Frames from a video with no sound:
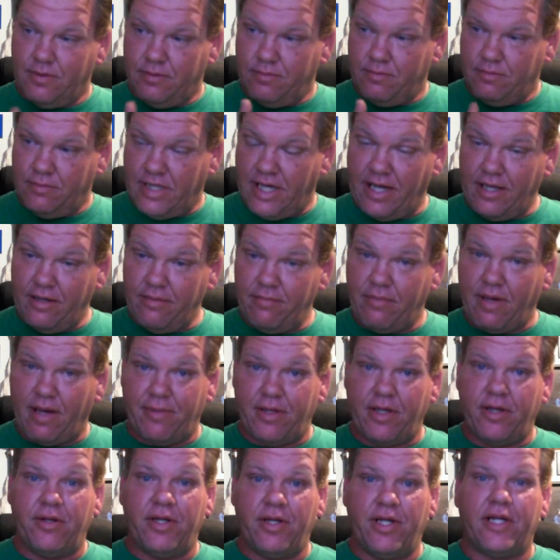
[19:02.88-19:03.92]
Lynn,
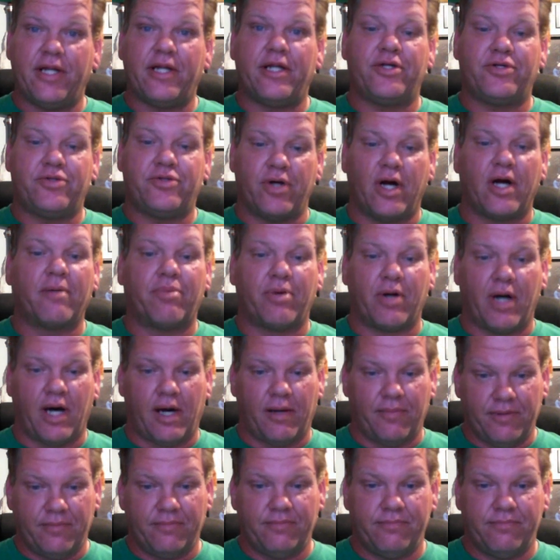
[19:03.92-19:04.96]
maybe you needed a drug
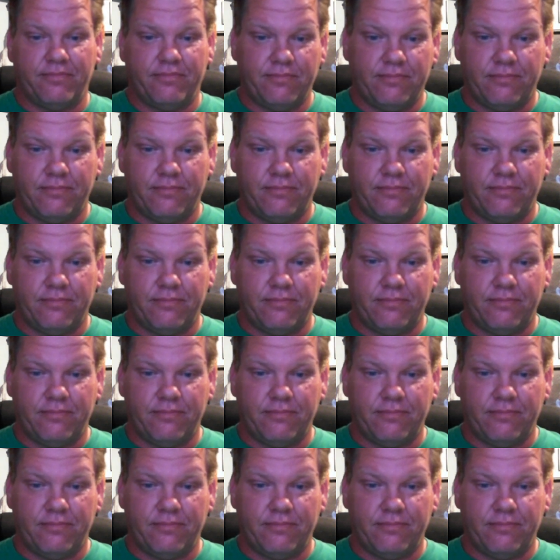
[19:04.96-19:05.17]
problem.